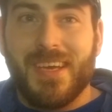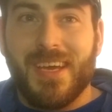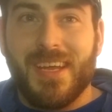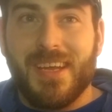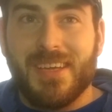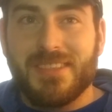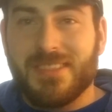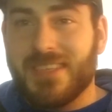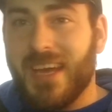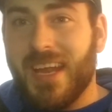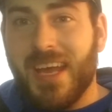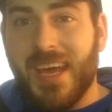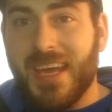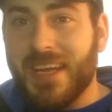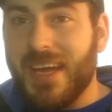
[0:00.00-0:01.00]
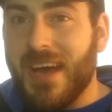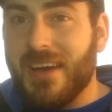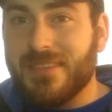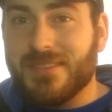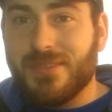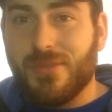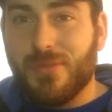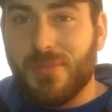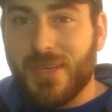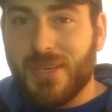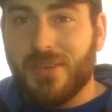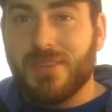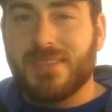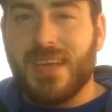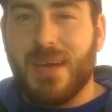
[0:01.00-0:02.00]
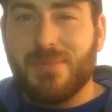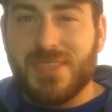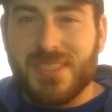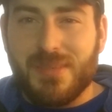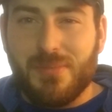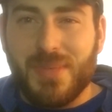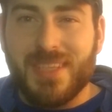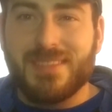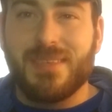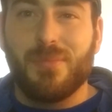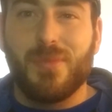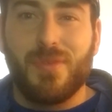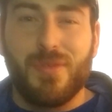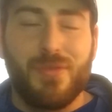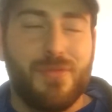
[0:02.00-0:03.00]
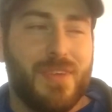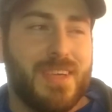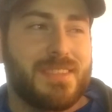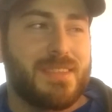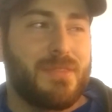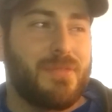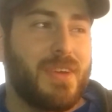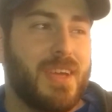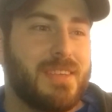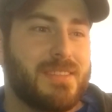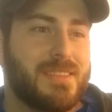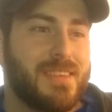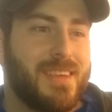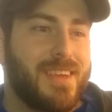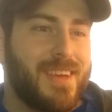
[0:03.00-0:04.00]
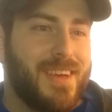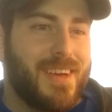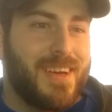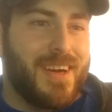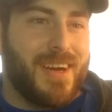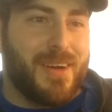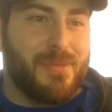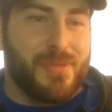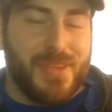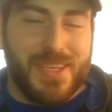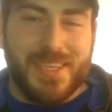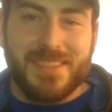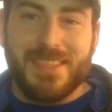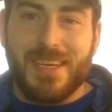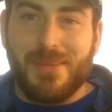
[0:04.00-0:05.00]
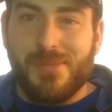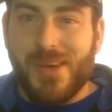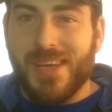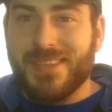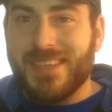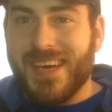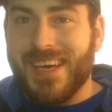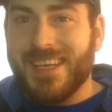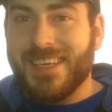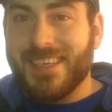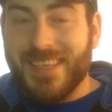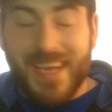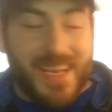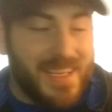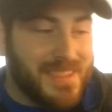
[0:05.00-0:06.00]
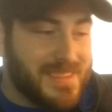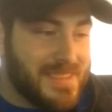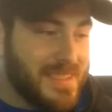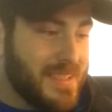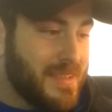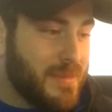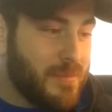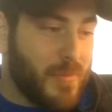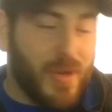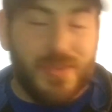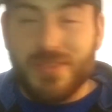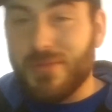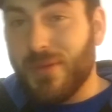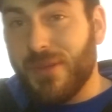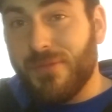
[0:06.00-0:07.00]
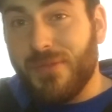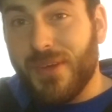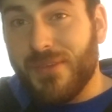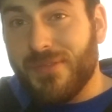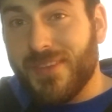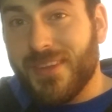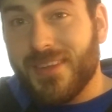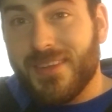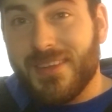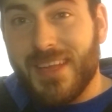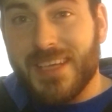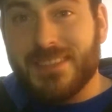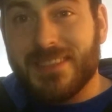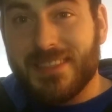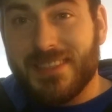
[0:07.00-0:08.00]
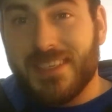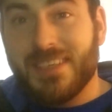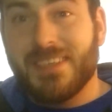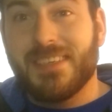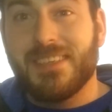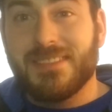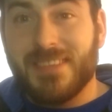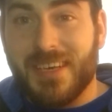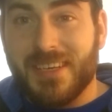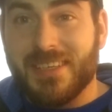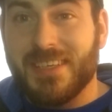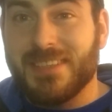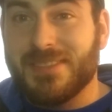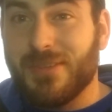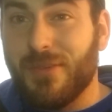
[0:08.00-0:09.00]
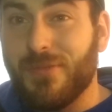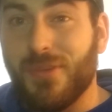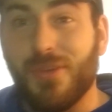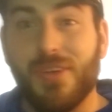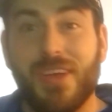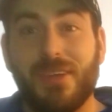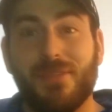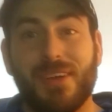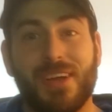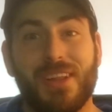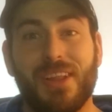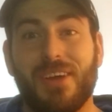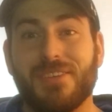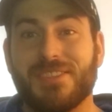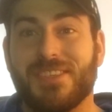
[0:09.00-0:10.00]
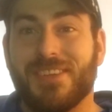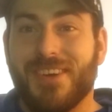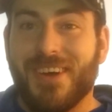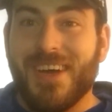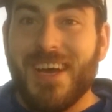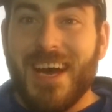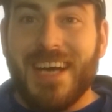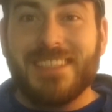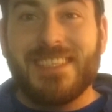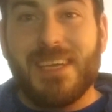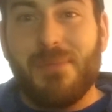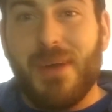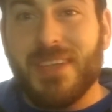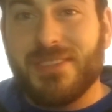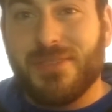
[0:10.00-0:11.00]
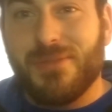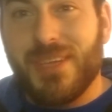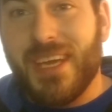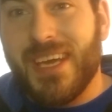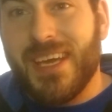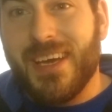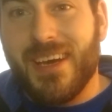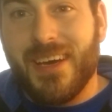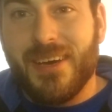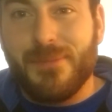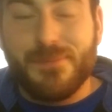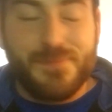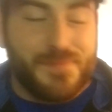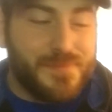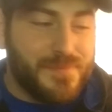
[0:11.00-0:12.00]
and just kind of hang out. So it would be a good time just to meet some of you face to face. Really excited about that. Again, it's March 25th, Lexington, Kentucky. So if you're even close, I was thinking about doing a